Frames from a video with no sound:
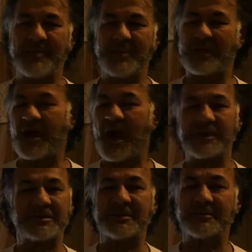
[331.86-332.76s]
Because
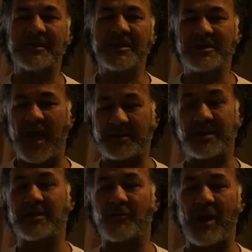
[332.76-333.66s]
Haidt didn't, I
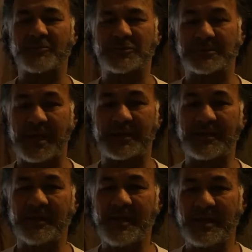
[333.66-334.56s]
think
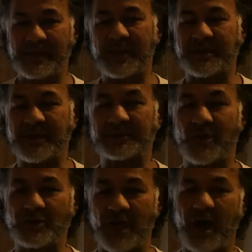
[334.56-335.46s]
Ramjetan get kicked
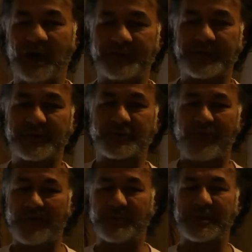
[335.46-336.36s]
out after
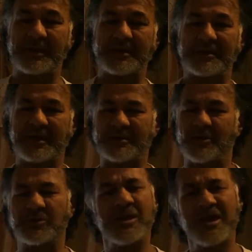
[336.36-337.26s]
Stratman get kicked
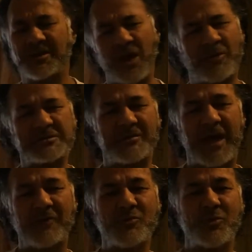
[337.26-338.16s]
out. Now, as a
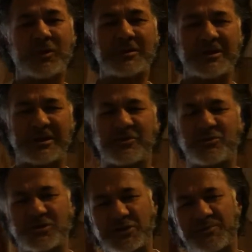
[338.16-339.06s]
man who looking at it,
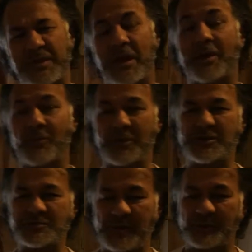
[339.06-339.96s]
could this be an
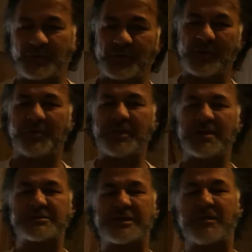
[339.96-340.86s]
arrangement between the
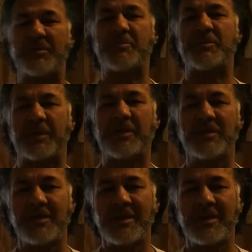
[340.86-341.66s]
PNC and the PPP?